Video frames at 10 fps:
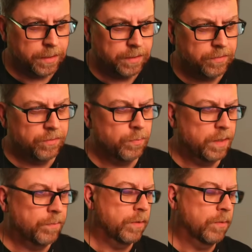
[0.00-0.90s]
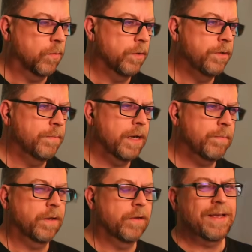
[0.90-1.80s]
And this is what I'm going to warn you
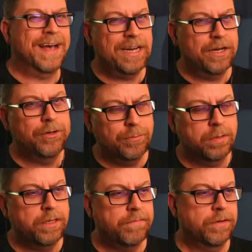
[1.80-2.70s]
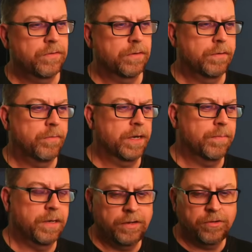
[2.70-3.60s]
about, because I do believe there's a good
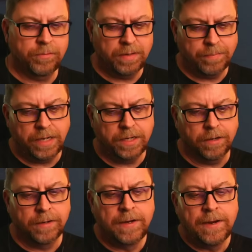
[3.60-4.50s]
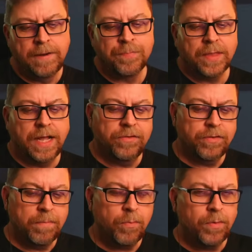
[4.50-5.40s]
recommendation to be made here. At
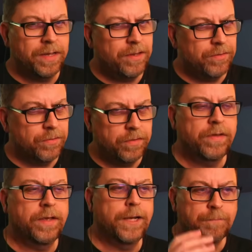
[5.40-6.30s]
some point, he's going to say,